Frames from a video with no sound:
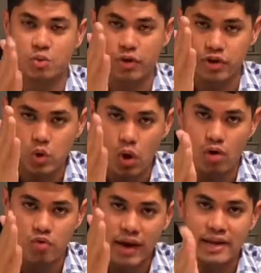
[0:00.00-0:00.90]
where you are
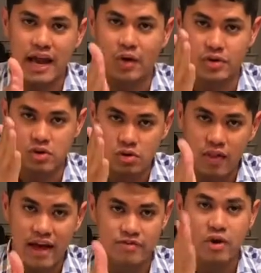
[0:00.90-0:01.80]
right now in your
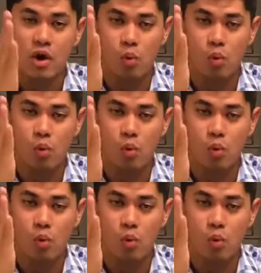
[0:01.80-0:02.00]
life,